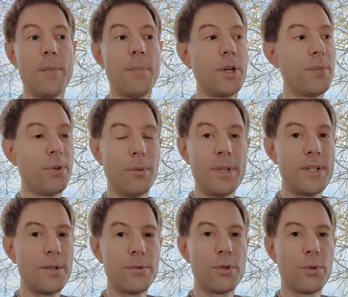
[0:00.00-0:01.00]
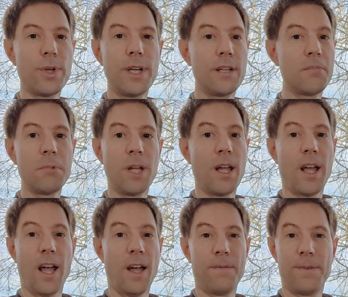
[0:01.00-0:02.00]
but you're probably still talking
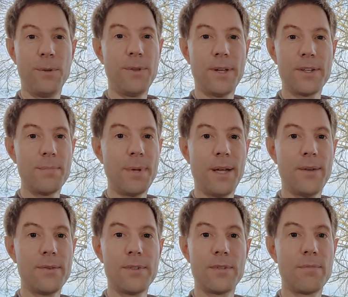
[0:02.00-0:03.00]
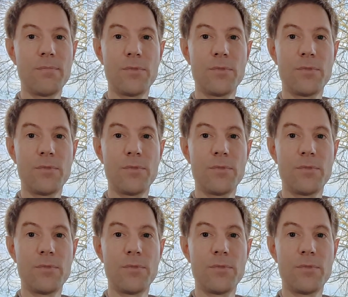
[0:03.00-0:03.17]
a few thousand pounds,